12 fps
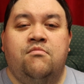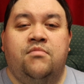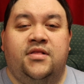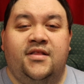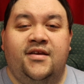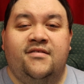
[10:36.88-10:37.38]

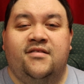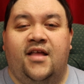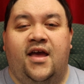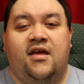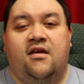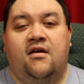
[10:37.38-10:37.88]
Please
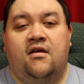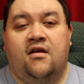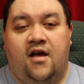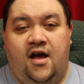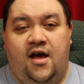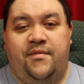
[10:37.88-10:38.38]
like,
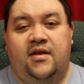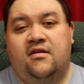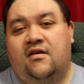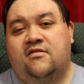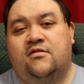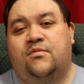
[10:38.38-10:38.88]
comment,
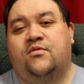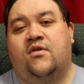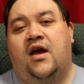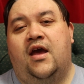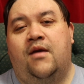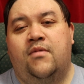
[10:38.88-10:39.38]

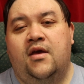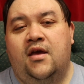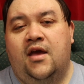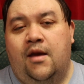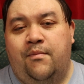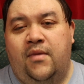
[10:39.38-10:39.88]
subscribe,
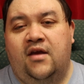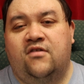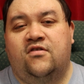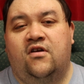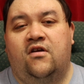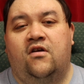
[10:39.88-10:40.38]
and make
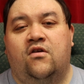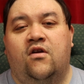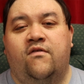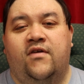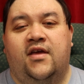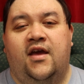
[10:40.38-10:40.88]
sure your
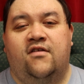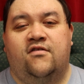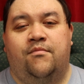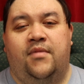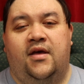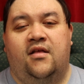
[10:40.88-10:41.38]

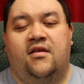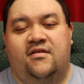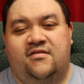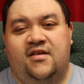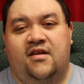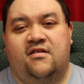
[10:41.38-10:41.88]
notification bell
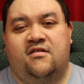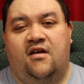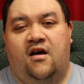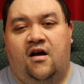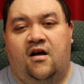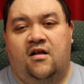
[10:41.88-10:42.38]
is set to
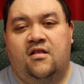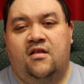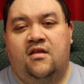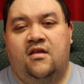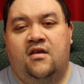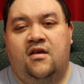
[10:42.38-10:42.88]
all.
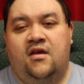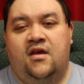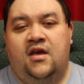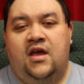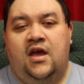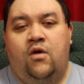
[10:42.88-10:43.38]

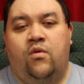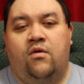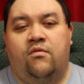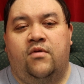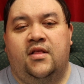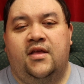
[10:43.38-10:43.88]
It
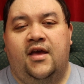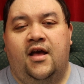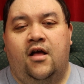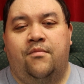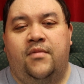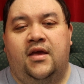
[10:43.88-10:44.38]
will really
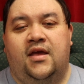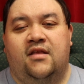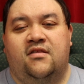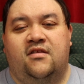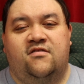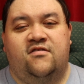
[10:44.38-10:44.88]
help me
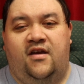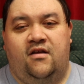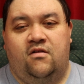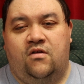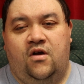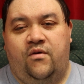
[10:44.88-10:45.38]
get this
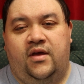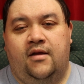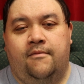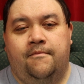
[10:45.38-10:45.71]
channel going.